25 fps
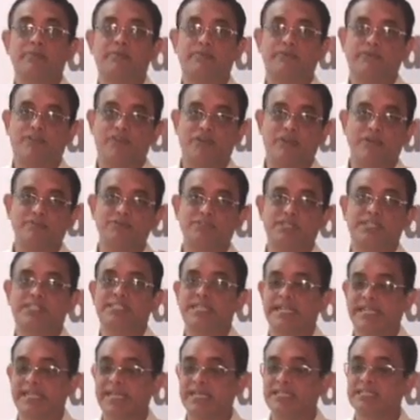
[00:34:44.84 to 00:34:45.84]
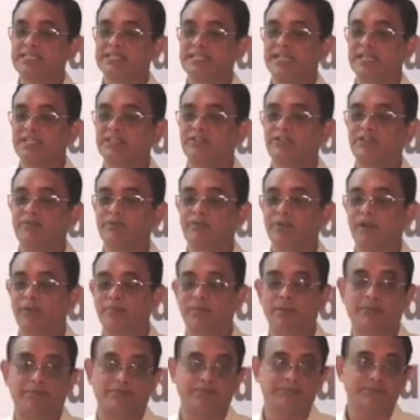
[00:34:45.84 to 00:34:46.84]
forms the second stage of the
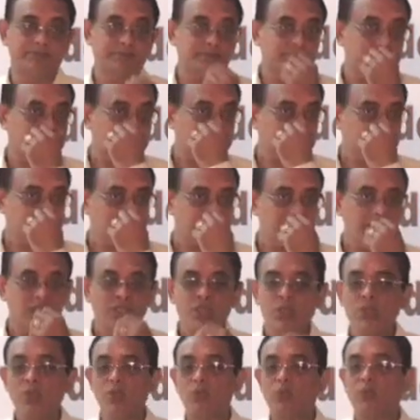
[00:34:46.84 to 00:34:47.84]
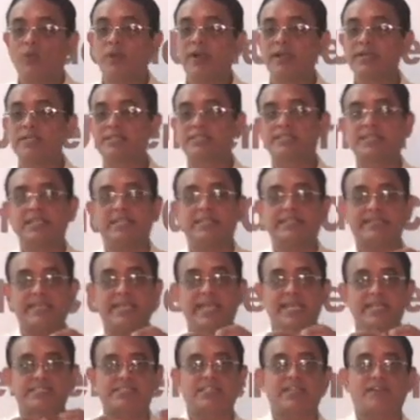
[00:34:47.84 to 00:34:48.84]
problem. Once the
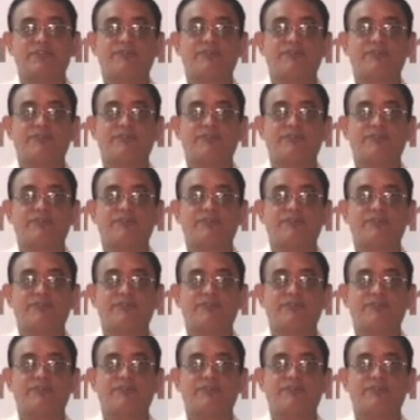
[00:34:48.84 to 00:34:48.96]
tears are